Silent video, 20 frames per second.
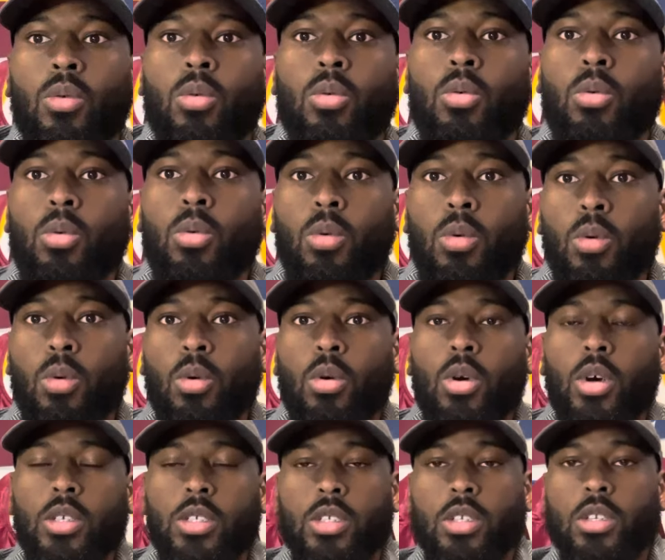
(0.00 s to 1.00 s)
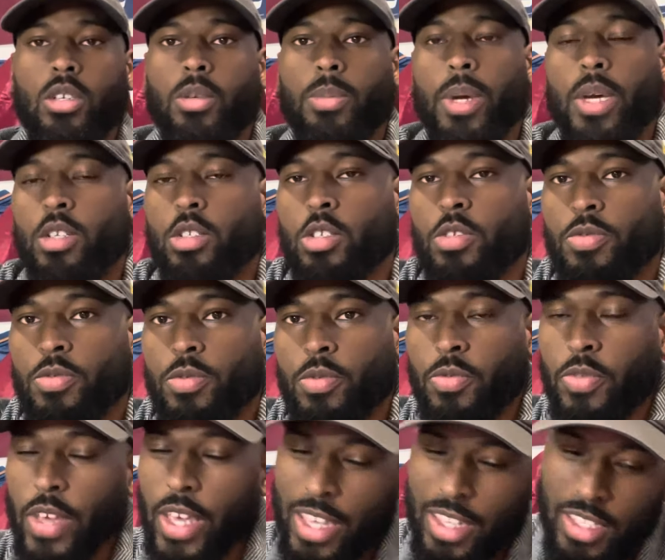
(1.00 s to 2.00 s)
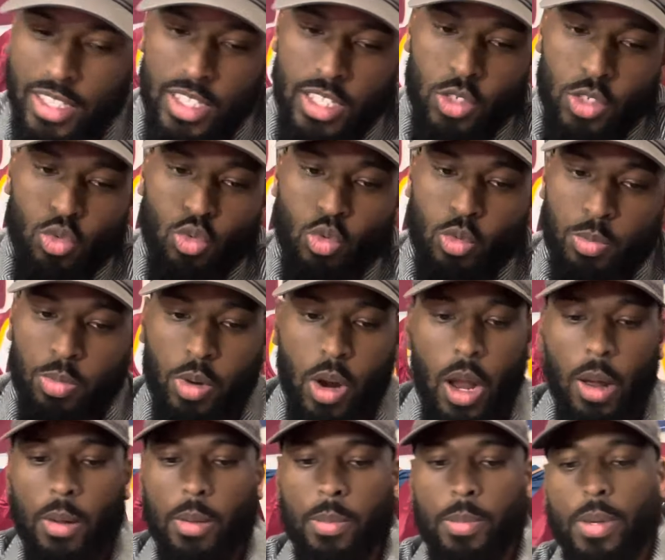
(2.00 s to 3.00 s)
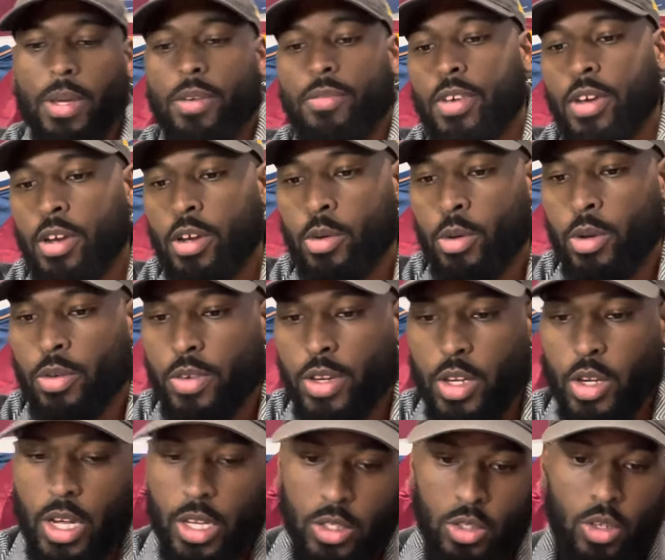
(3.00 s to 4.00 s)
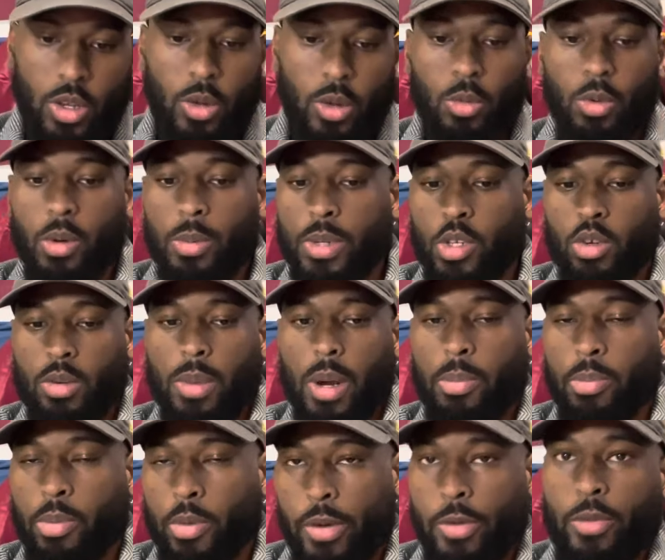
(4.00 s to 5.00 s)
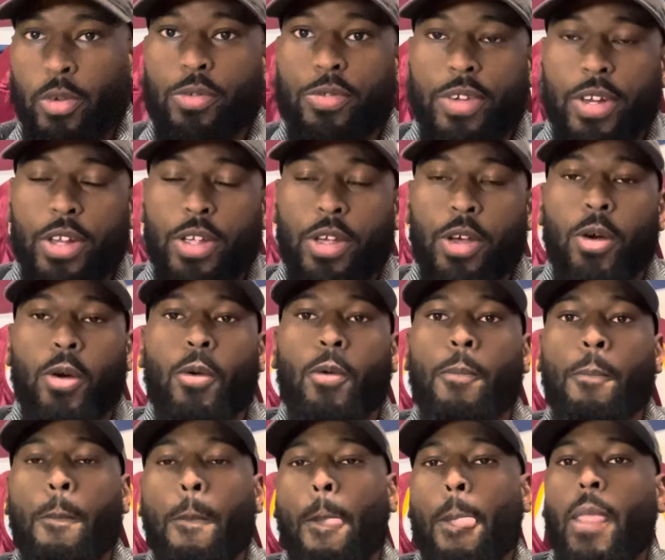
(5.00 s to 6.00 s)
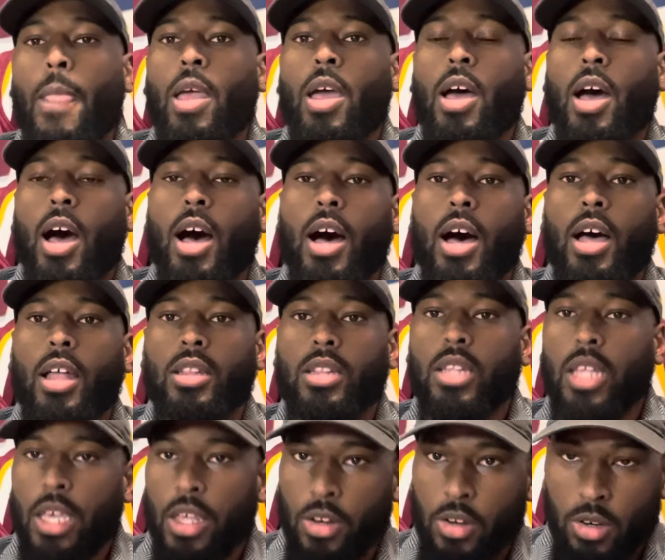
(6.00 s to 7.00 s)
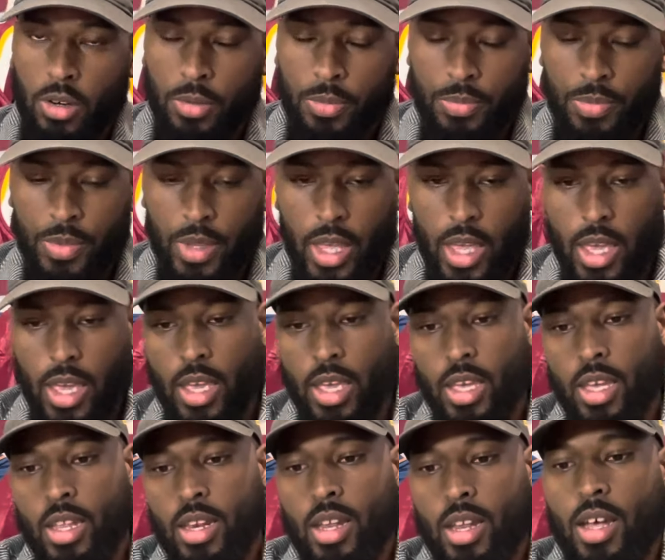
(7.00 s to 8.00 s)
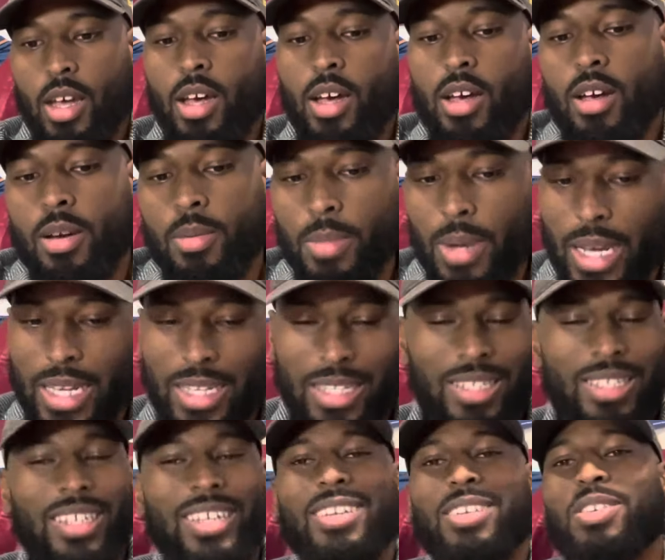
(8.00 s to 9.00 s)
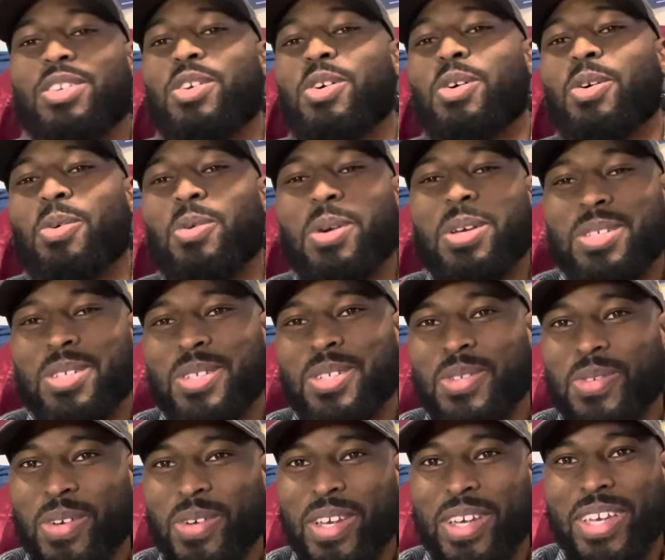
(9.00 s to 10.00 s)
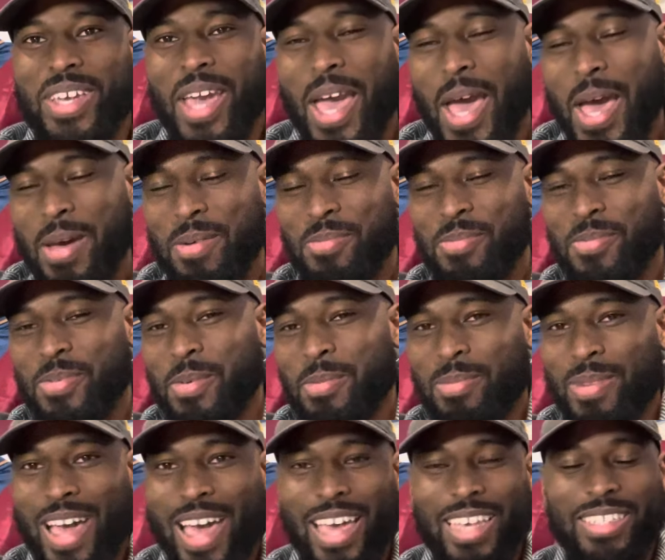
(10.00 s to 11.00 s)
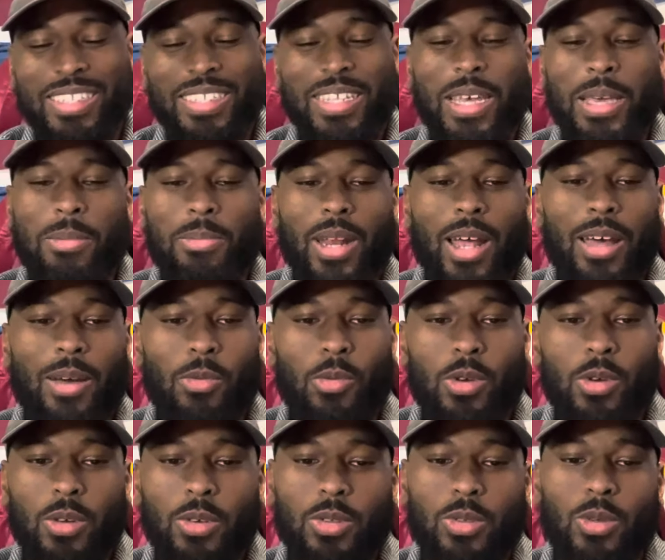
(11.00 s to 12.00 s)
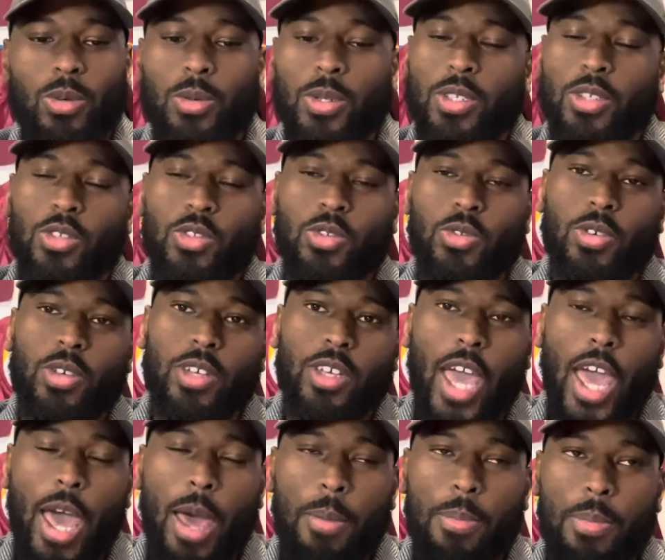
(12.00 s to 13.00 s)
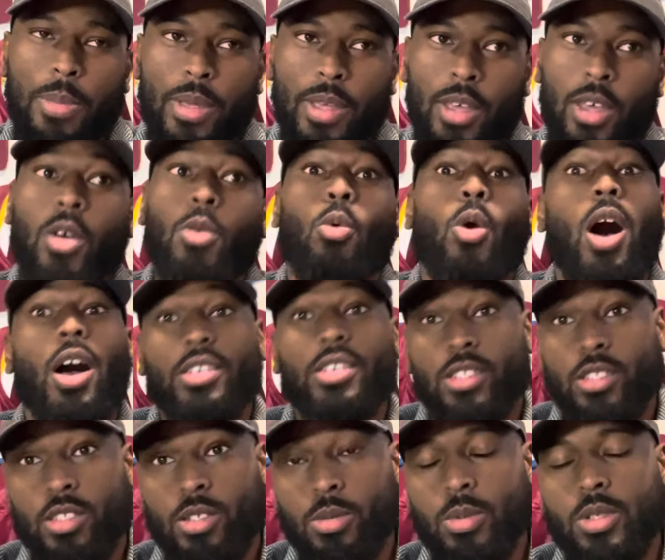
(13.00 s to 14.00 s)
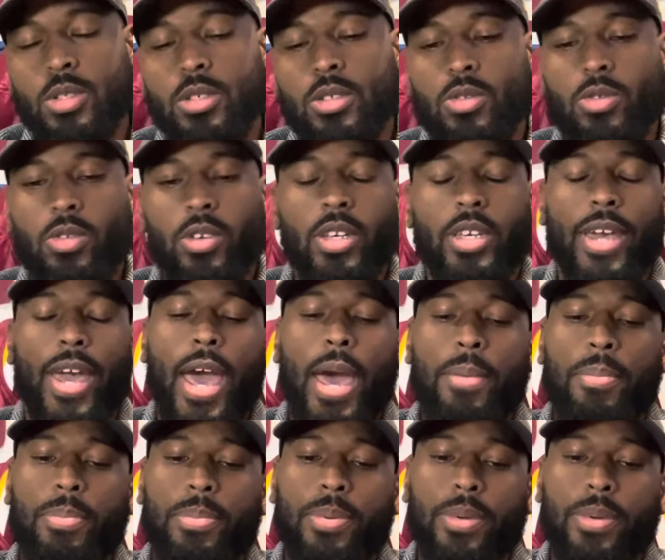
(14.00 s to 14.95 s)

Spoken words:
What's good, Commanders fans? This will probably be a very quick video. I will be doing my preview video later, and I didn't do a Wizards recap from last night, but I will do a Wizards recap, Washington Wizards recap,